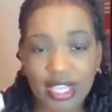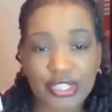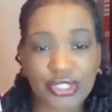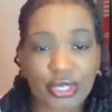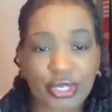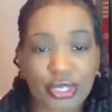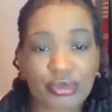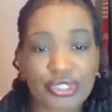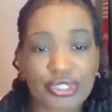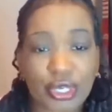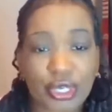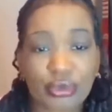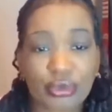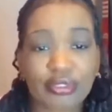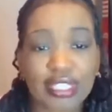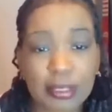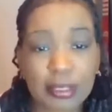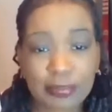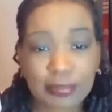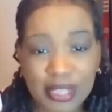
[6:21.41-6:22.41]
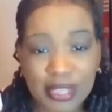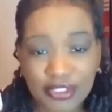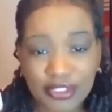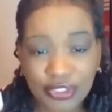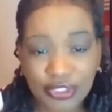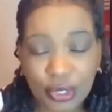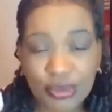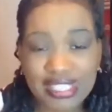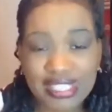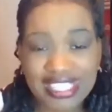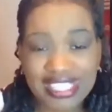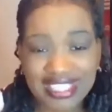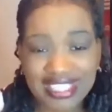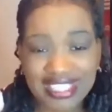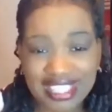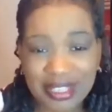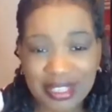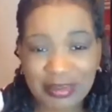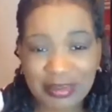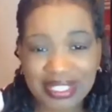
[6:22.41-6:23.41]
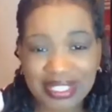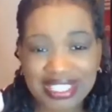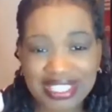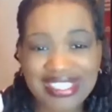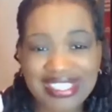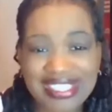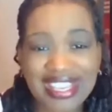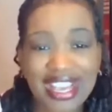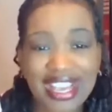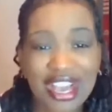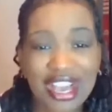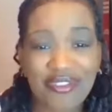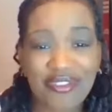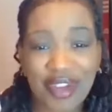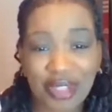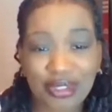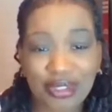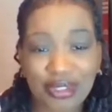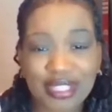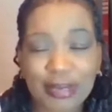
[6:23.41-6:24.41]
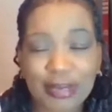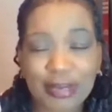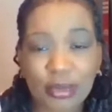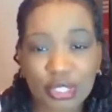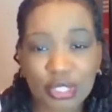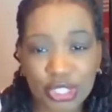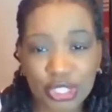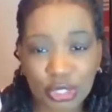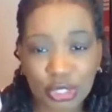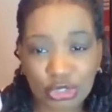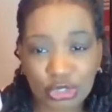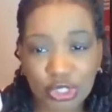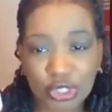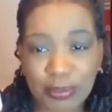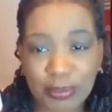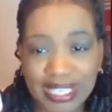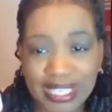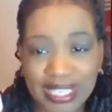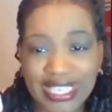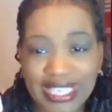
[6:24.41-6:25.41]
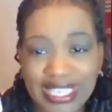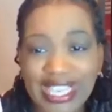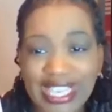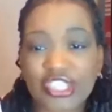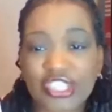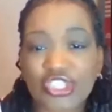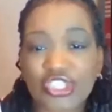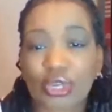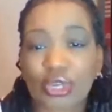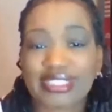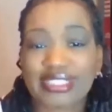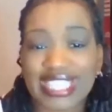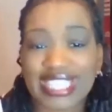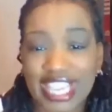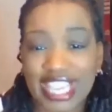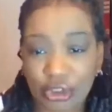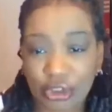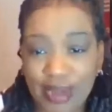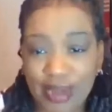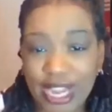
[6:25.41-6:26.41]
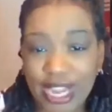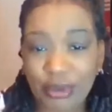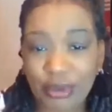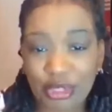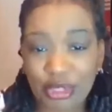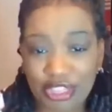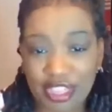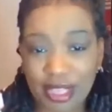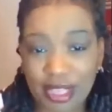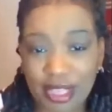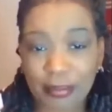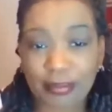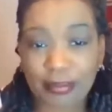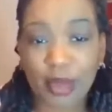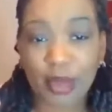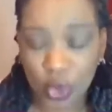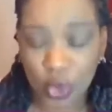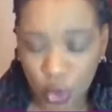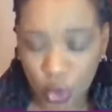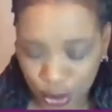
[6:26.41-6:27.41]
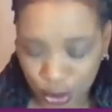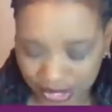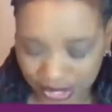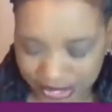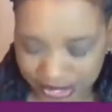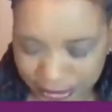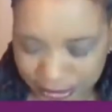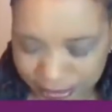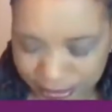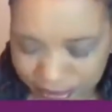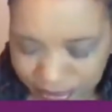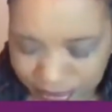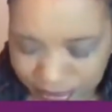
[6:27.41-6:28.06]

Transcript: So certainly pick those 10 companies, follow them on social media, and start to interact with them accordingly.